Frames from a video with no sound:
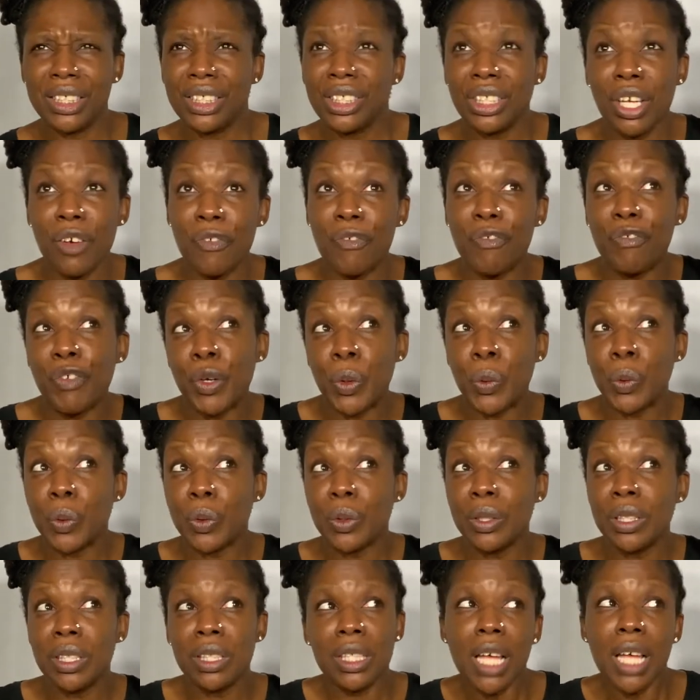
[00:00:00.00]

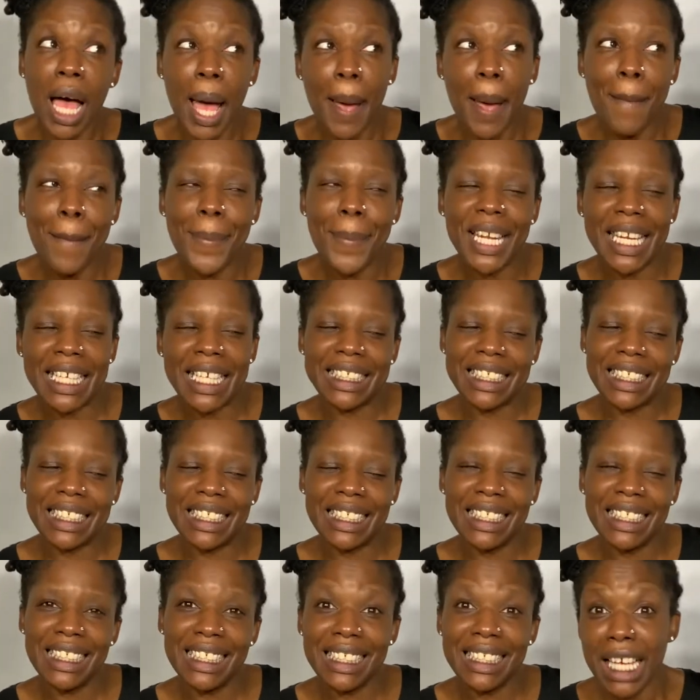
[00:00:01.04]
foods,
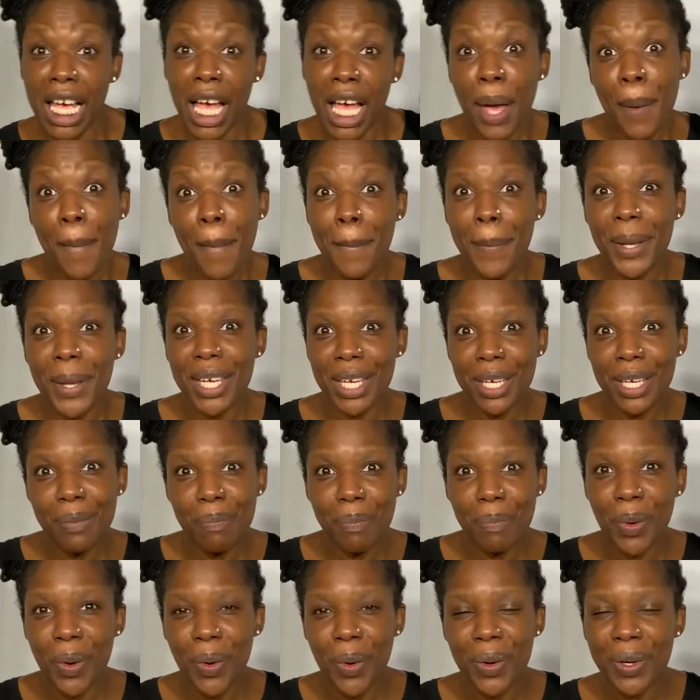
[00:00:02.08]
places,
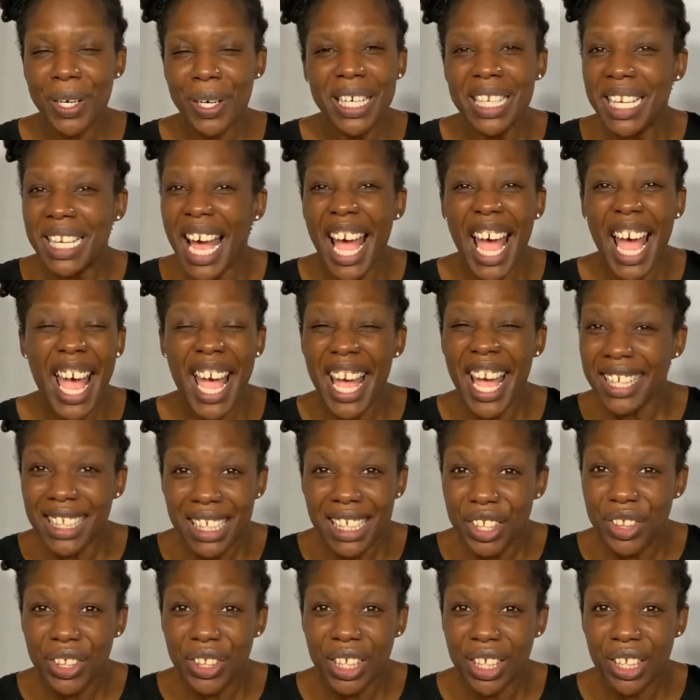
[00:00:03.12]
people,
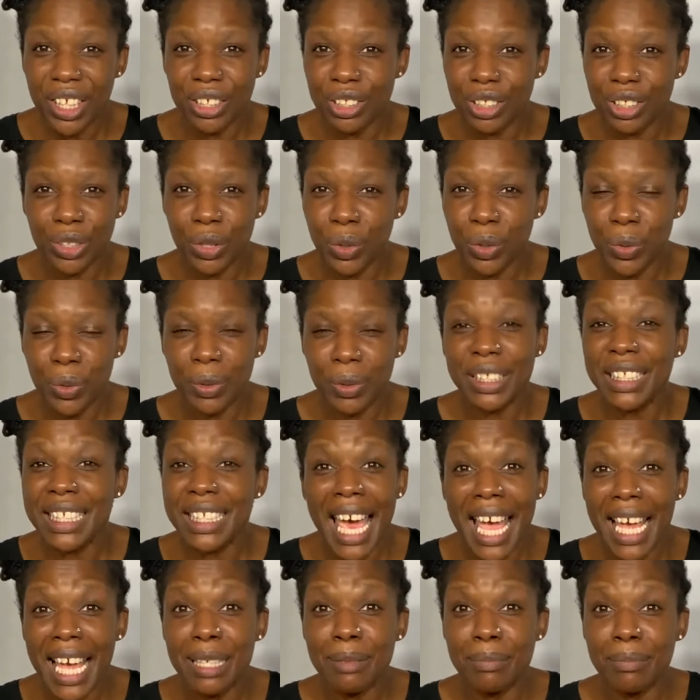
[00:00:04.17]
anything at all.
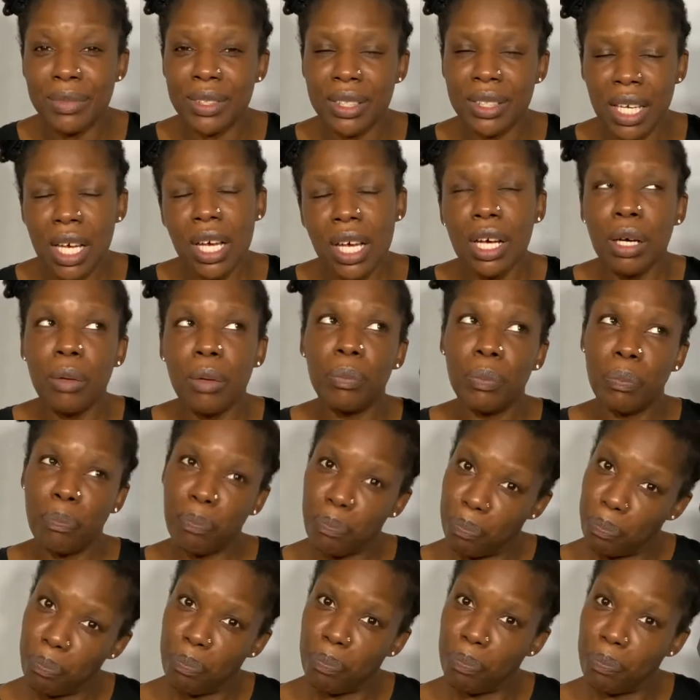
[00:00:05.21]
Names
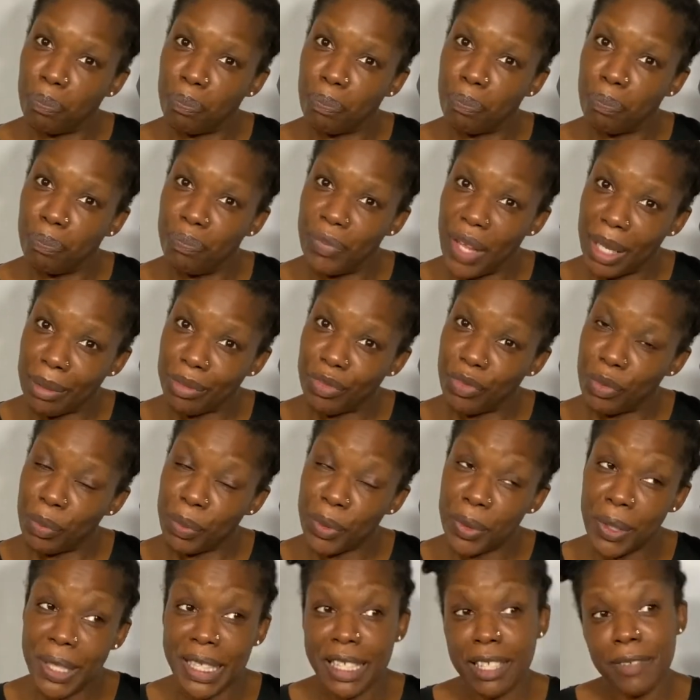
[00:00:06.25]
for
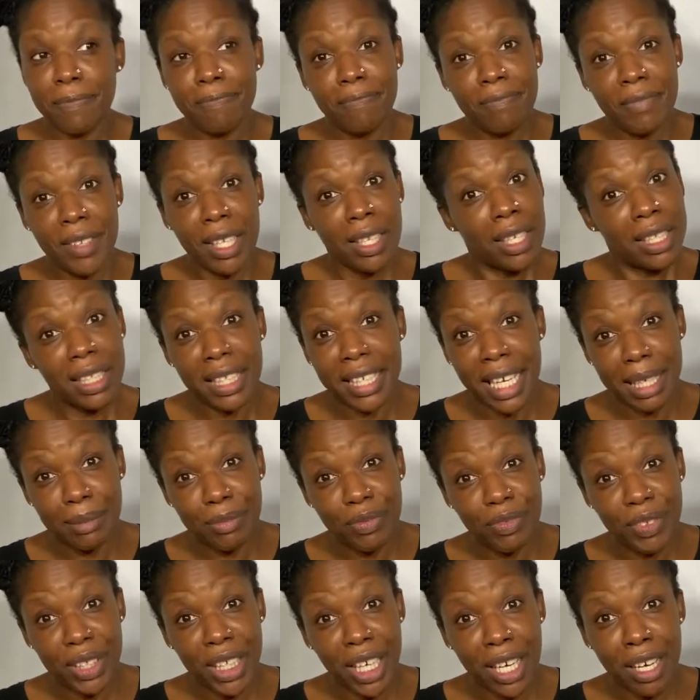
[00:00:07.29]
boys, names
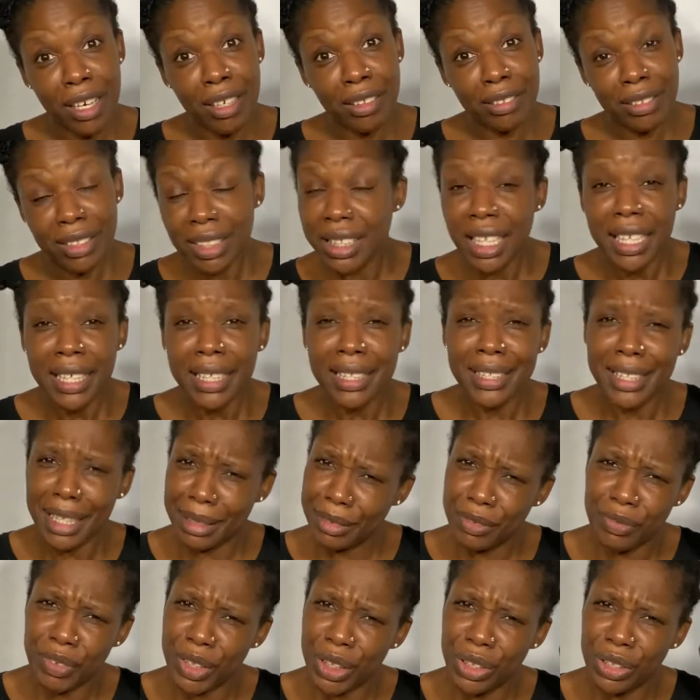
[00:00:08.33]
for girls, names
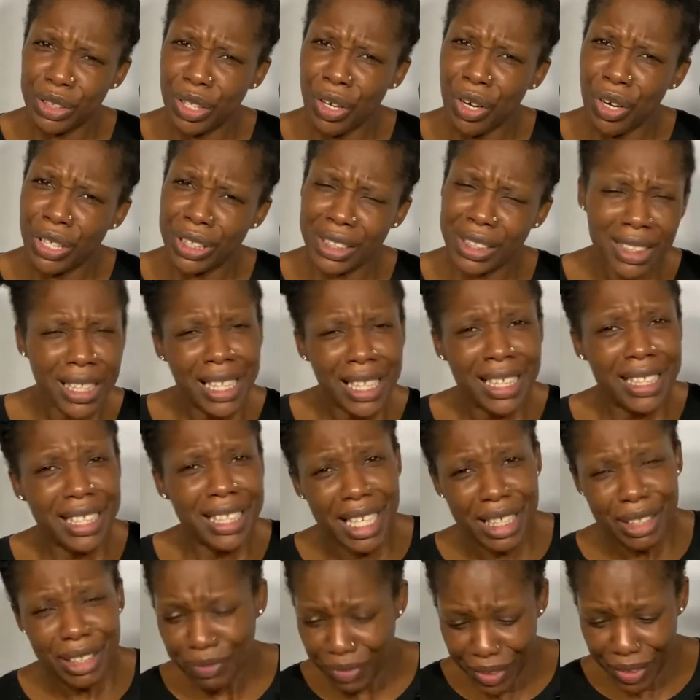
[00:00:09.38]
for your dogs,
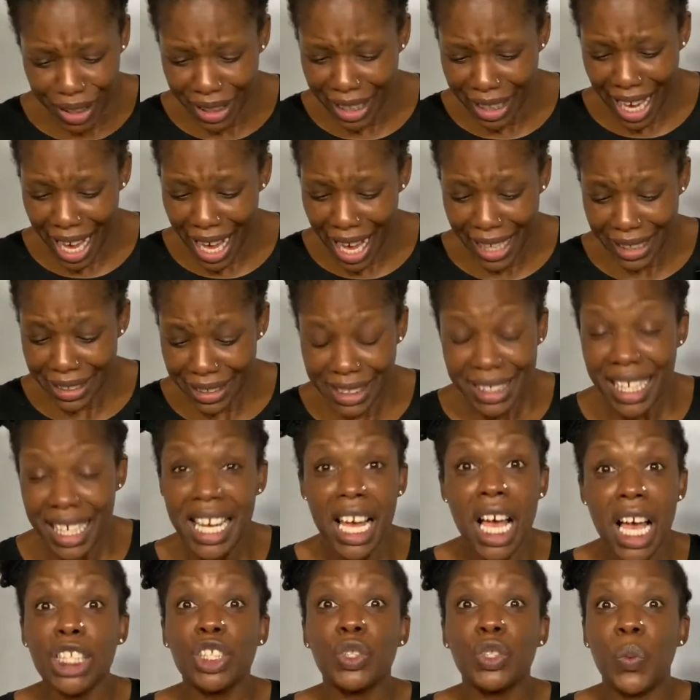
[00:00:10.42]
names for your cats.
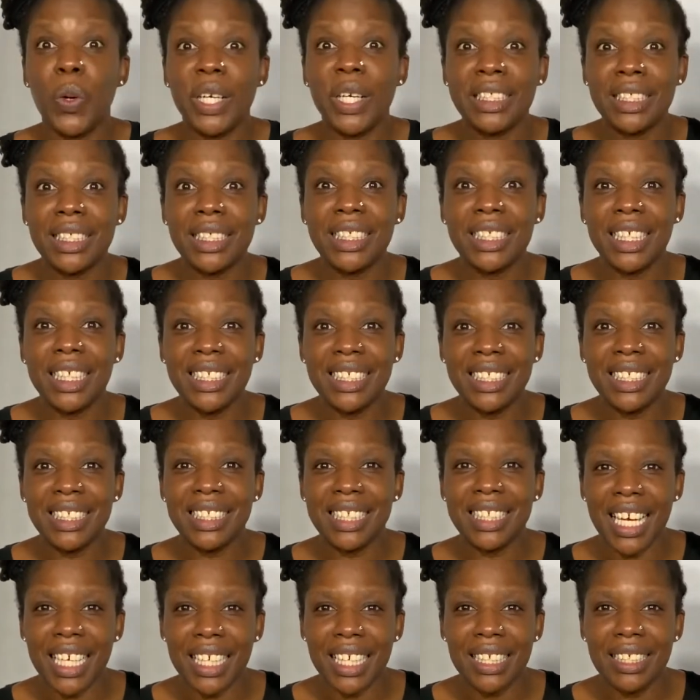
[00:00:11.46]
20
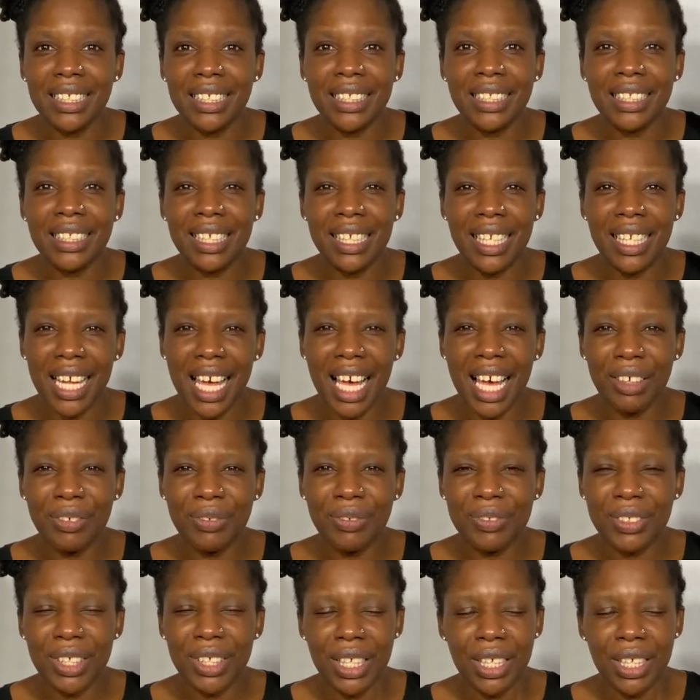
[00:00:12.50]
seconds left.